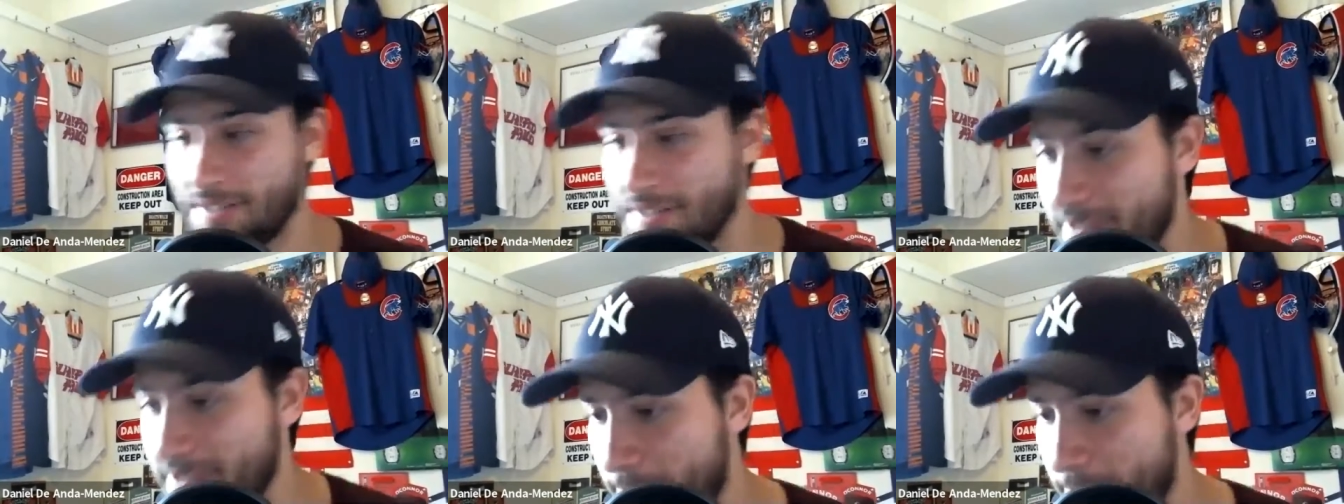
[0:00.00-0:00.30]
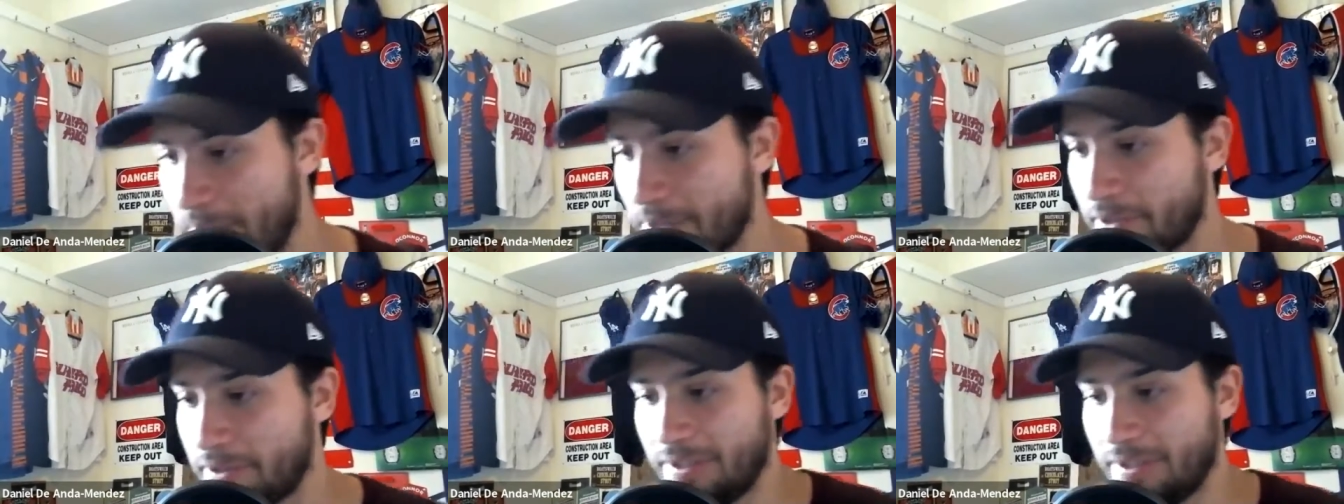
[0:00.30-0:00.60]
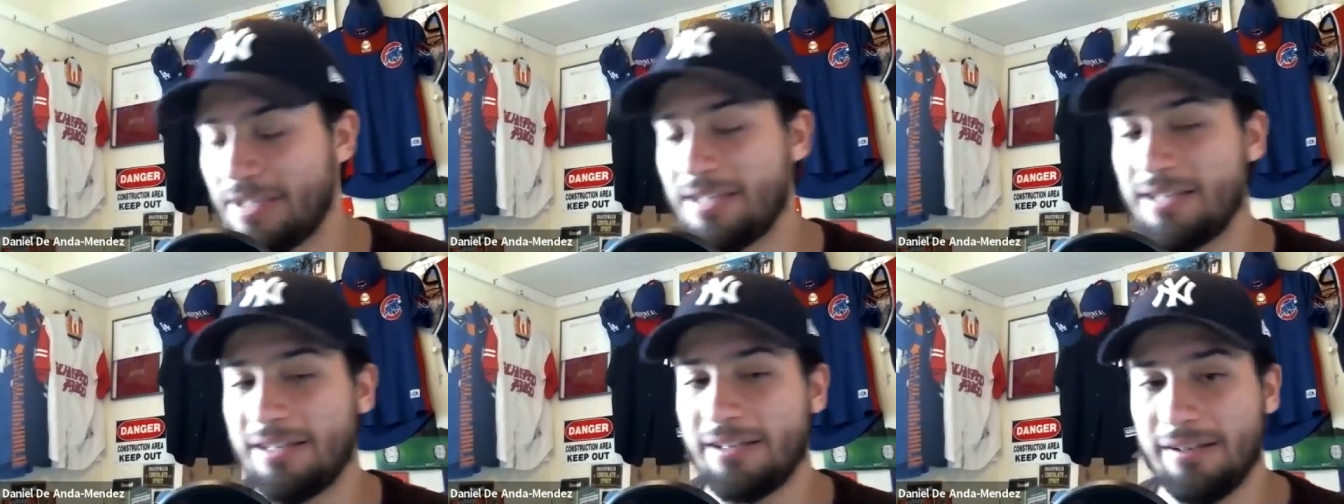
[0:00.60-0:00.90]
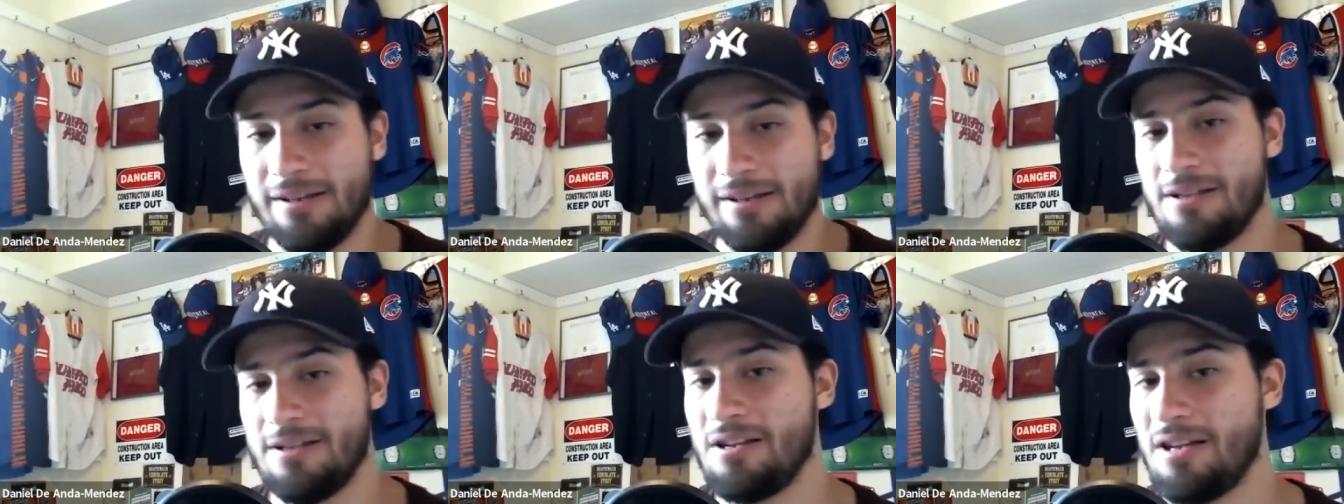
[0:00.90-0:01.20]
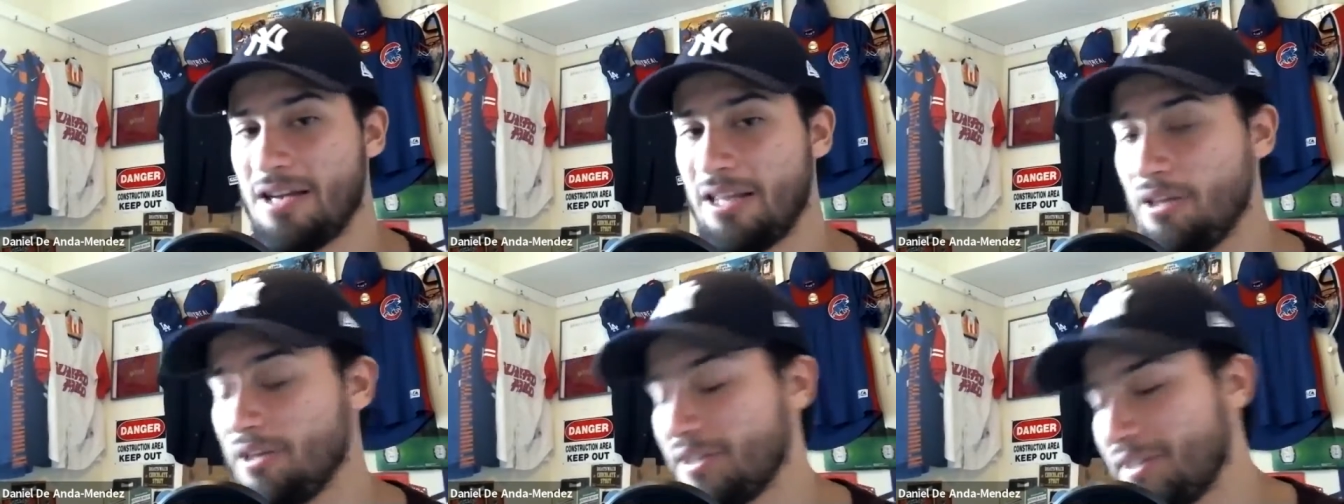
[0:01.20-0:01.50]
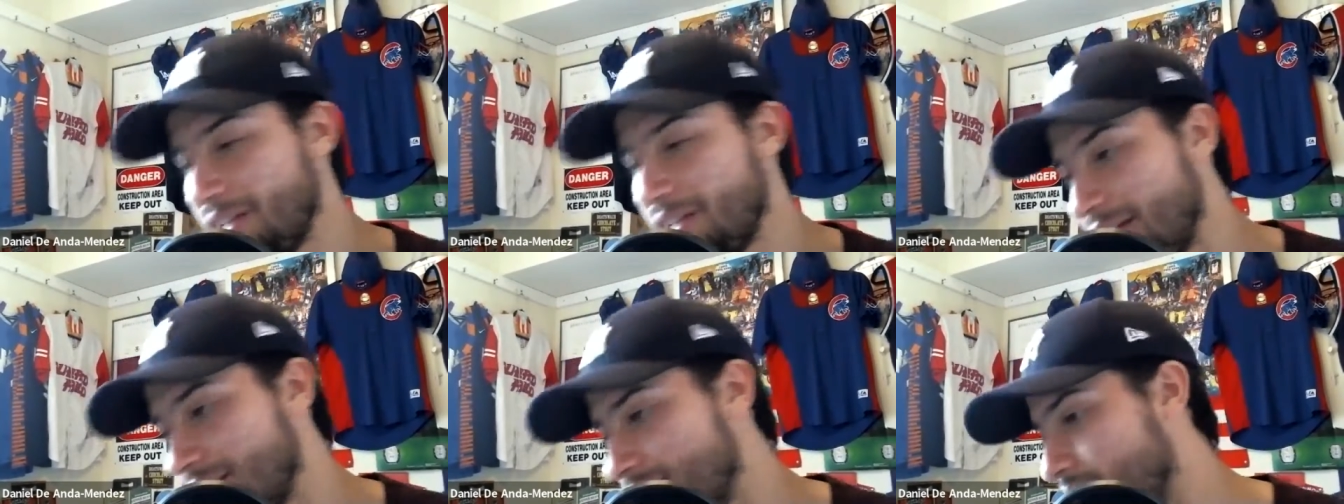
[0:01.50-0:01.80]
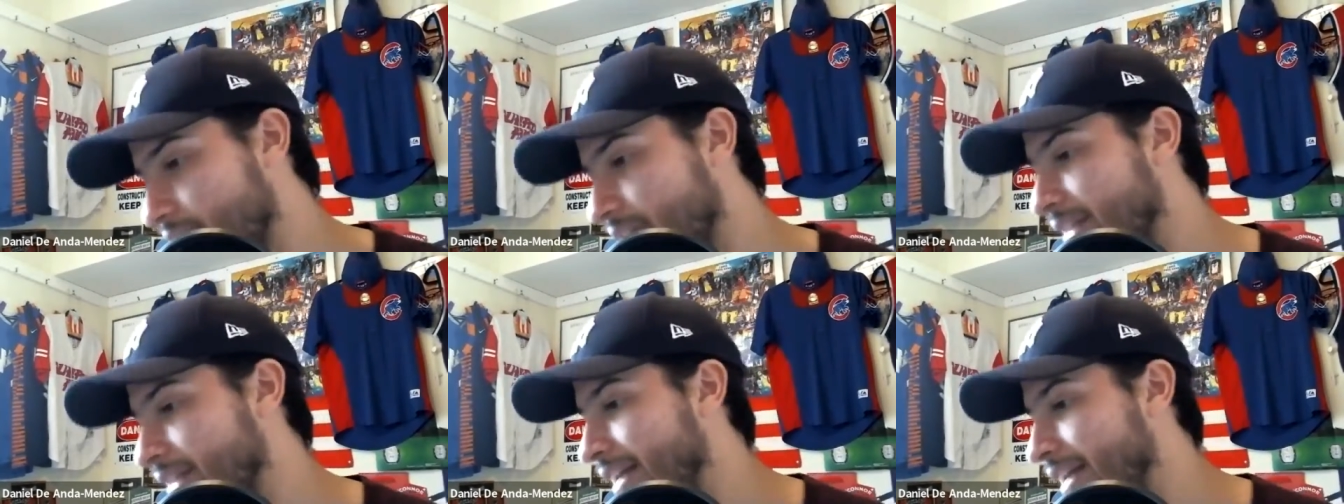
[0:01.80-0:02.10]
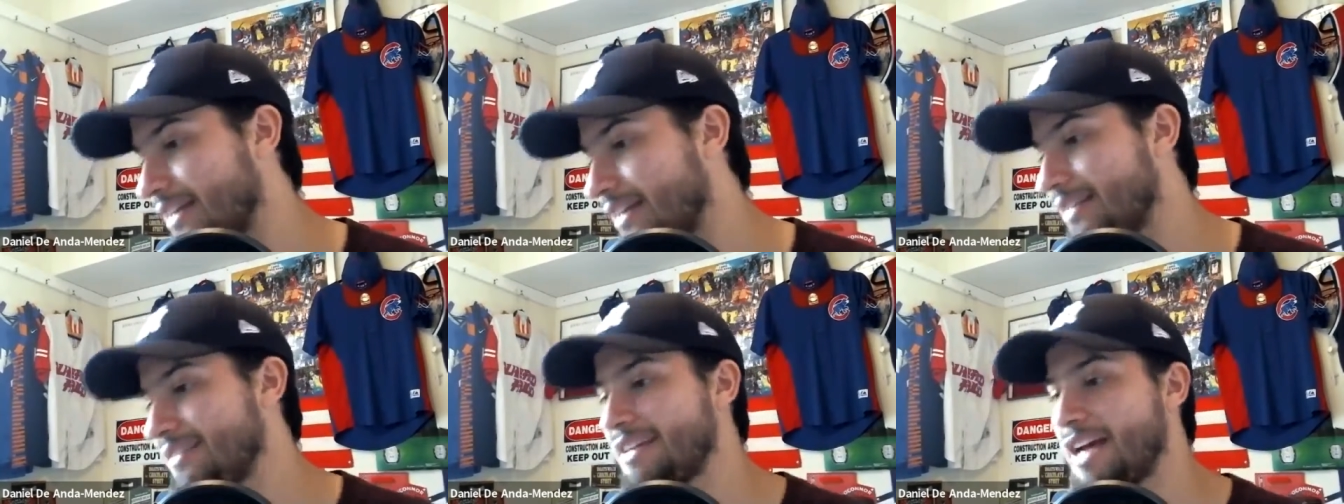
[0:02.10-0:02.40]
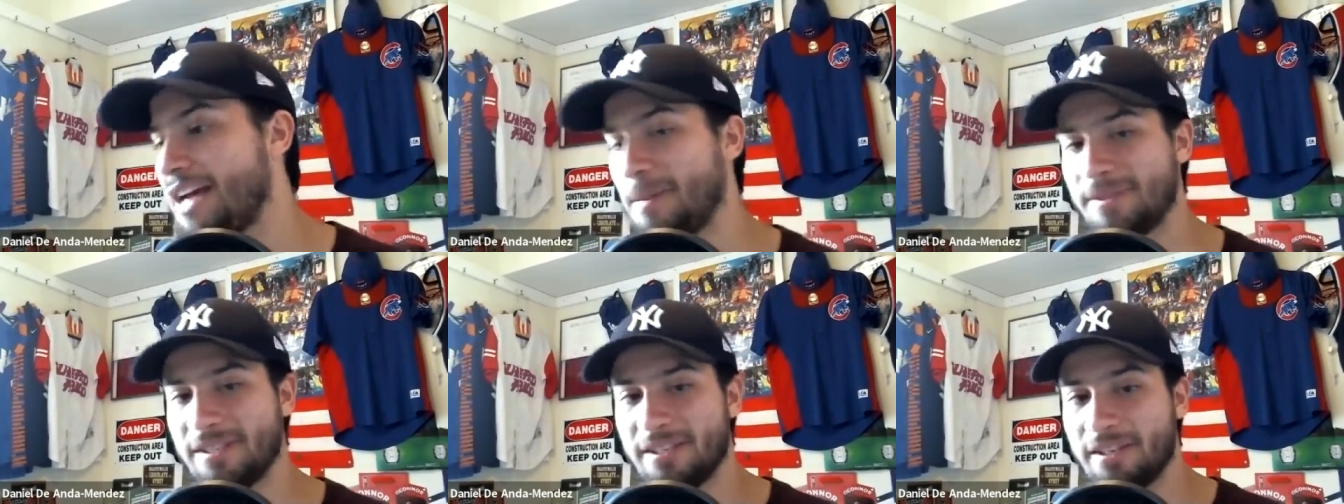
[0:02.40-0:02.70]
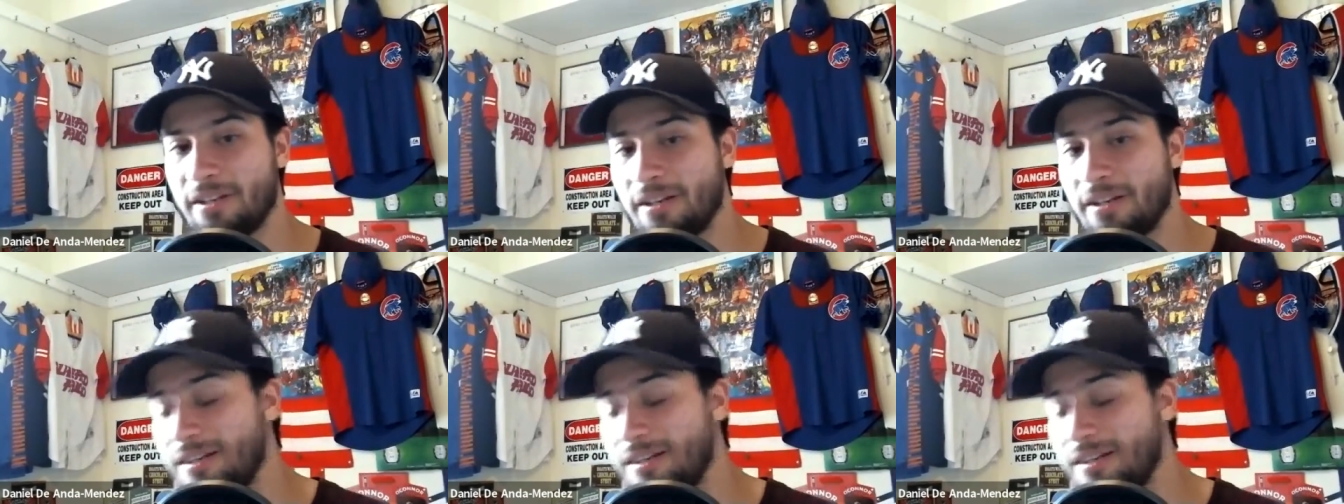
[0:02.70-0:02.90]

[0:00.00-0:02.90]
is a better league. It's looking like a top tier,